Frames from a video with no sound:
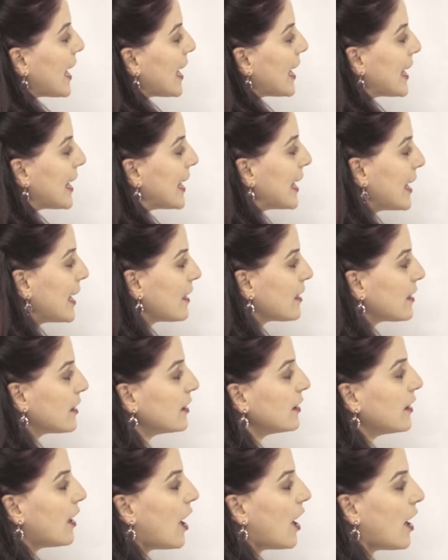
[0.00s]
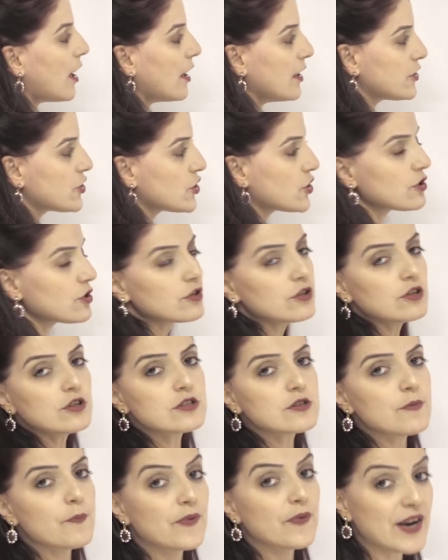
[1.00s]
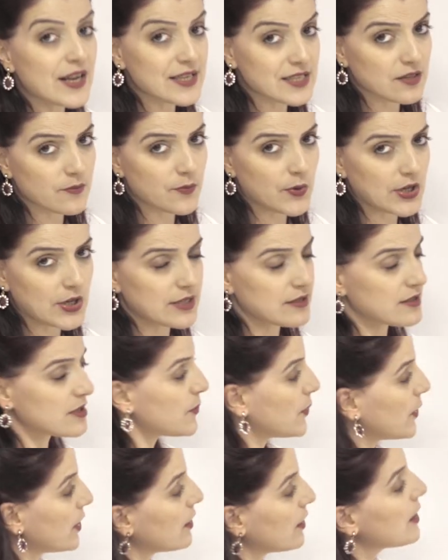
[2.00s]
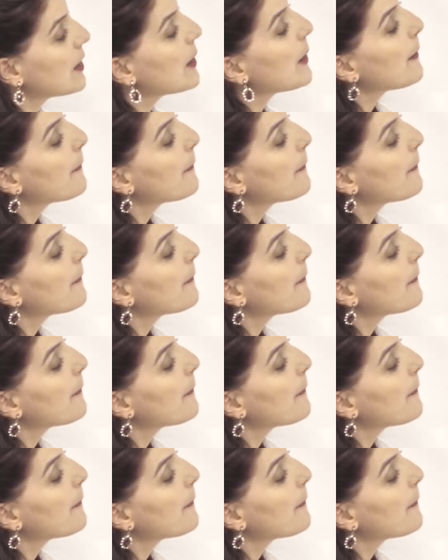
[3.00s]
here I choose present participle.